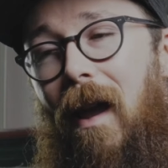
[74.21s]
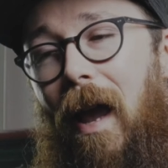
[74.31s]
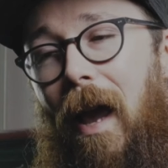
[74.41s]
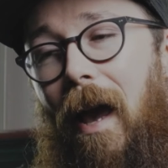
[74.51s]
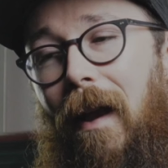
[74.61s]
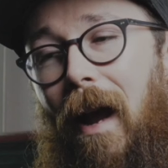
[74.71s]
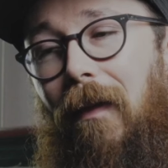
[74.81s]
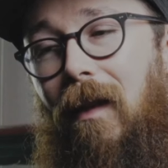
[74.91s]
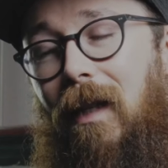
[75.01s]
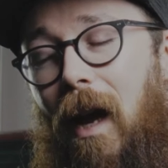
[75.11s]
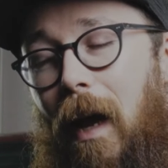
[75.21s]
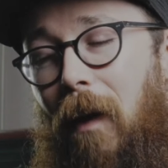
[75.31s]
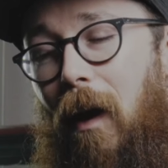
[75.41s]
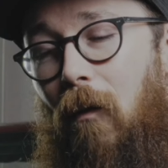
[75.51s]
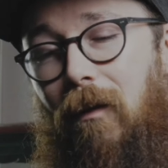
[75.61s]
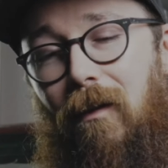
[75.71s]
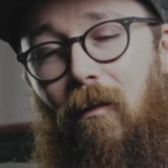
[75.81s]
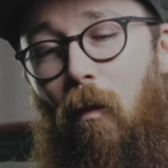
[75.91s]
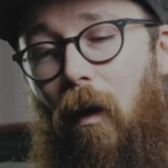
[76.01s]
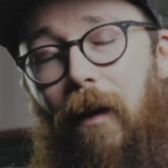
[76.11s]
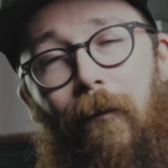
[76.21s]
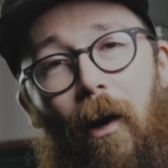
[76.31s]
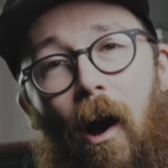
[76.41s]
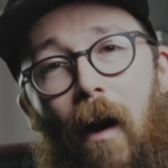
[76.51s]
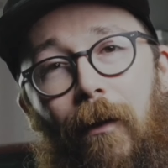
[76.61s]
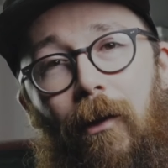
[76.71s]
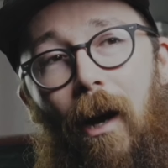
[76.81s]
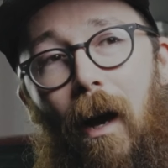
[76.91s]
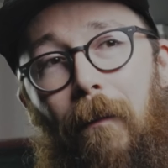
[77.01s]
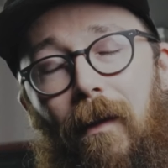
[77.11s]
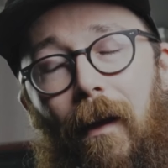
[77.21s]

And at the time, I was working for coffee shops,